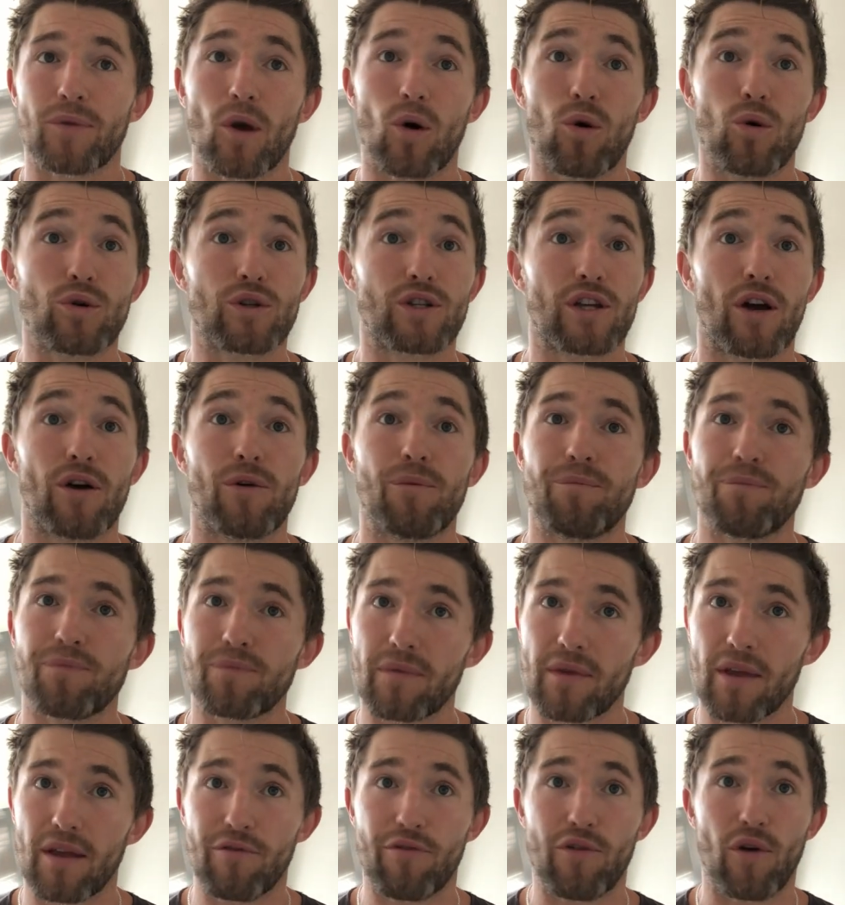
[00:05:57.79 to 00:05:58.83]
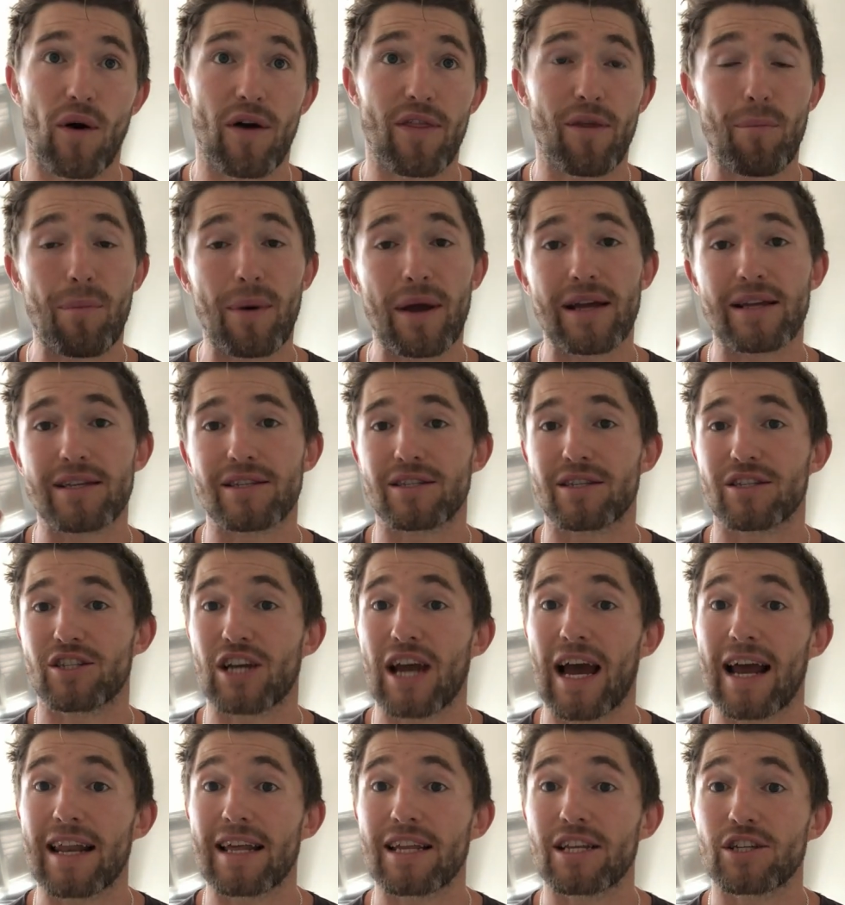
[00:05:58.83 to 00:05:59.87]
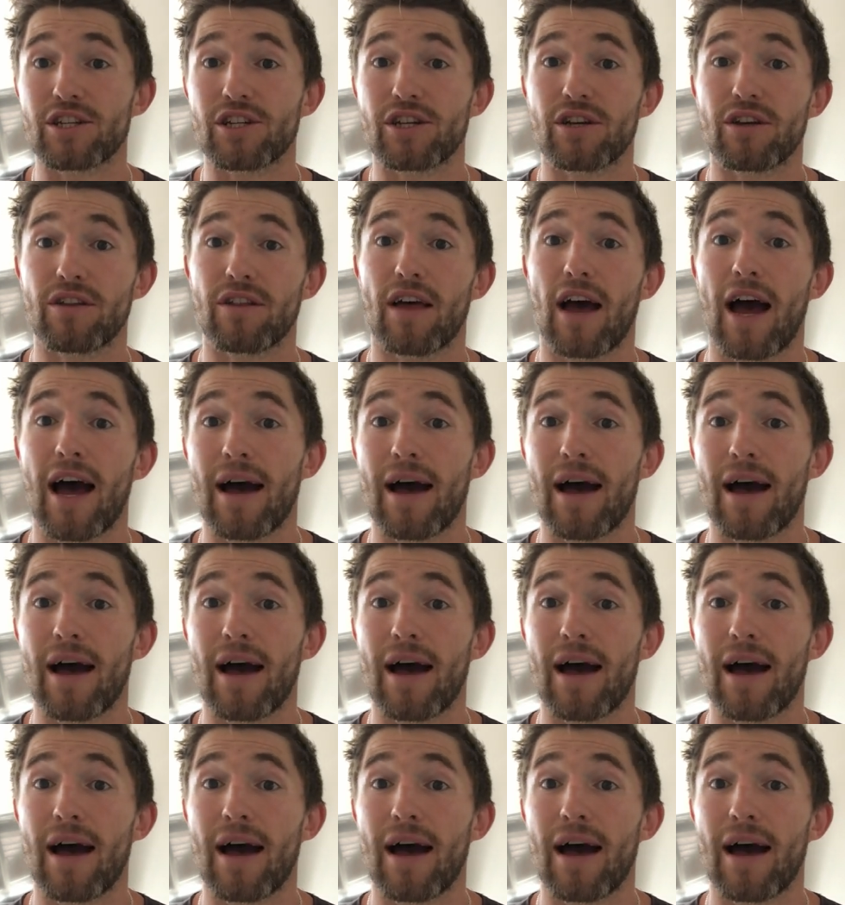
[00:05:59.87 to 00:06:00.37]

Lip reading: Also, a few other bits. Challenge.